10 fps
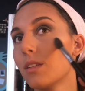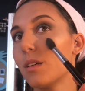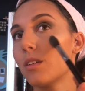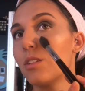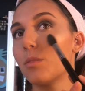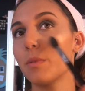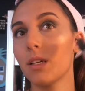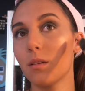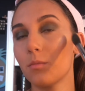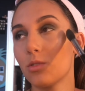it just
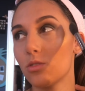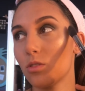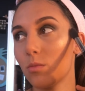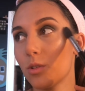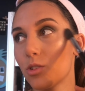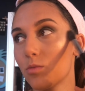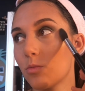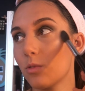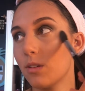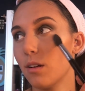becomes so much
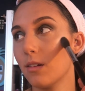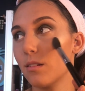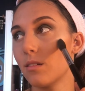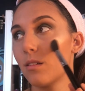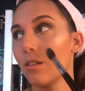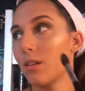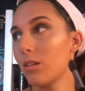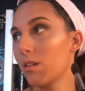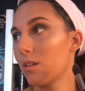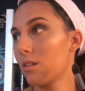more
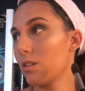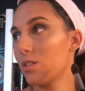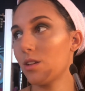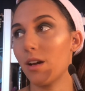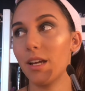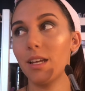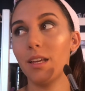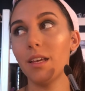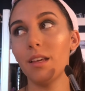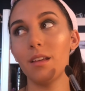
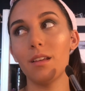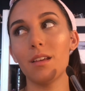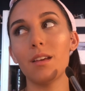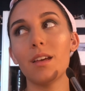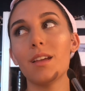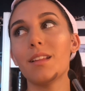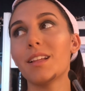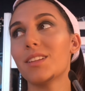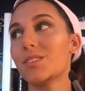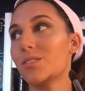shiny, and
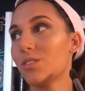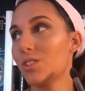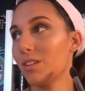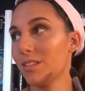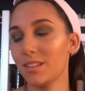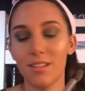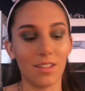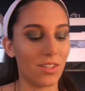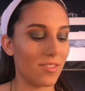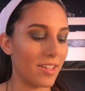like there's little chunks of
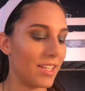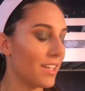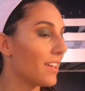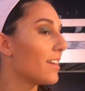glitter in it.